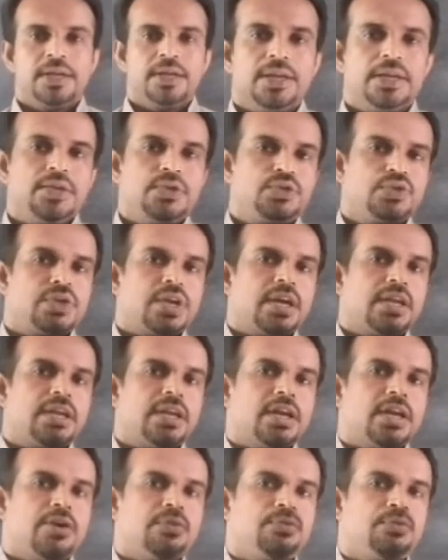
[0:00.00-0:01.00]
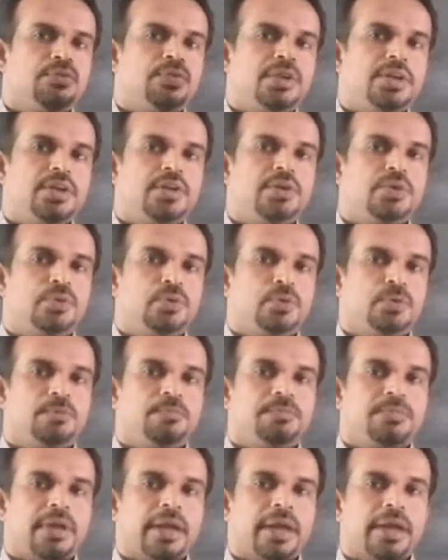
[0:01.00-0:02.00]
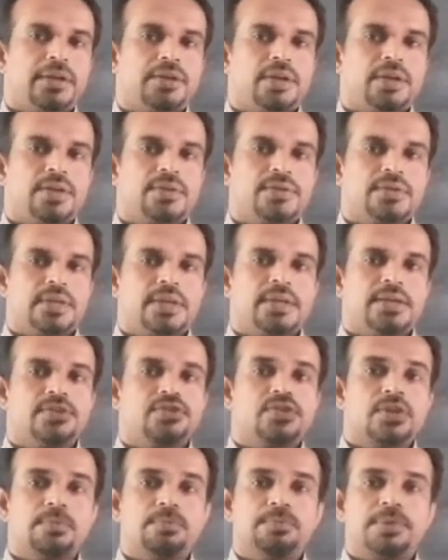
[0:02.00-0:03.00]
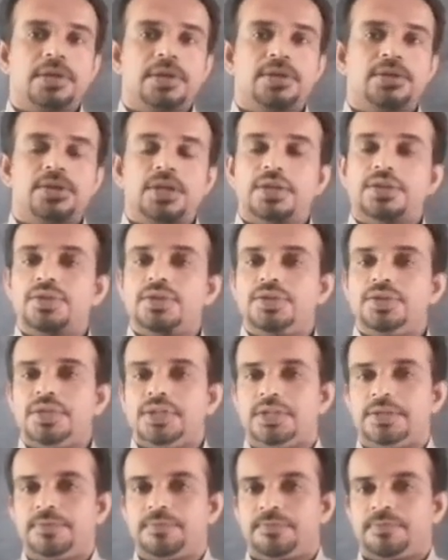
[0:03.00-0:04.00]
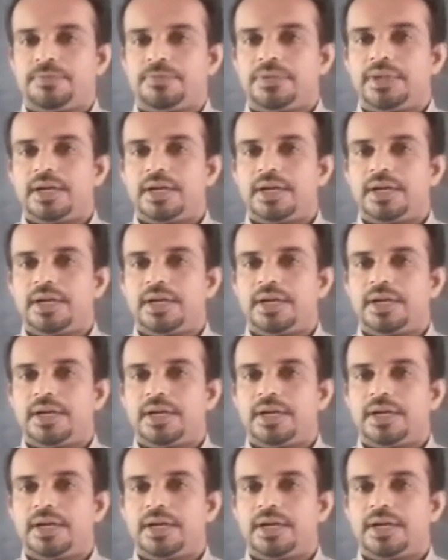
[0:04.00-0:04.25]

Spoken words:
Each and every group acted as a separate entity.